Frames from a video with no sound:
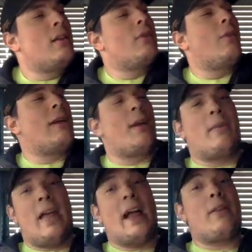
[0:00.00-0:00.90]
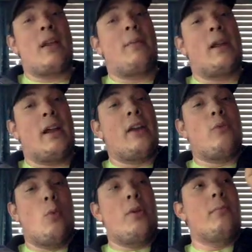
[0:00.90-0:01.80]
So they actually come in a
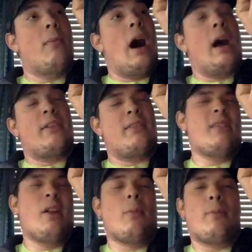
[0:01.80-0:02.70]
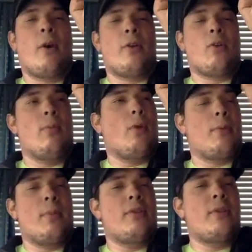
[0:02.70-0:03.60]
nice wooden box. It's particle
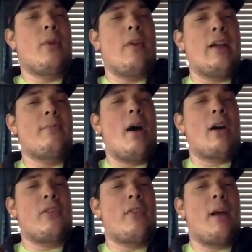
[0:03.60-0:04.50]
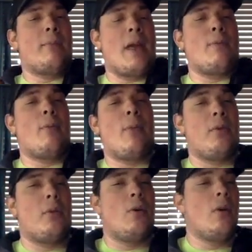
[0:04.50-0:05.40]
board, but it's still a nice box. It's not a paper
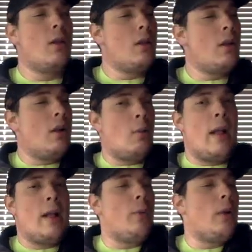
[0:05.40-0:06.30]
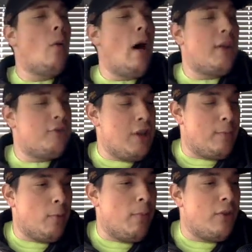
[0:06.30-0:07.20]
bundle like what a lot of
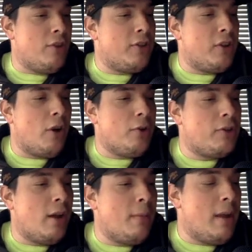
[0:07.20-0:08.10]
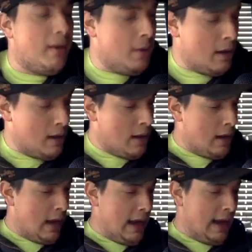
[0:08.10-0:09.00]
cheaper budget cigars come in.
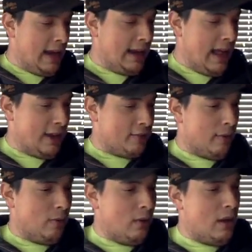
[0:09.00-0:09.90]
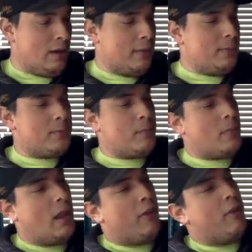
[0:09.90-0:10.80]
And I can actually look,
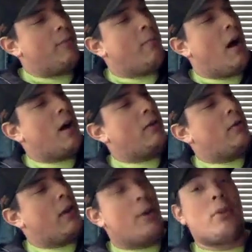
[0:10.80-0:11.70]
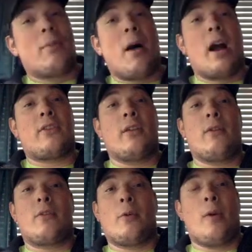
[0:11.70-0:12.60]
and this box, it was a box
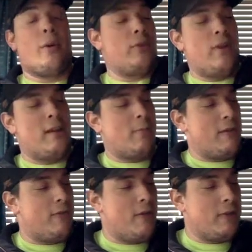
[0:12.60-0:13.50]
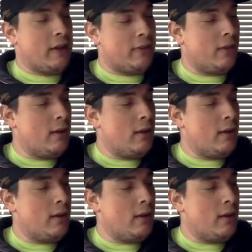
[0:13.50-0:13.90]
of Coronas 5x50s.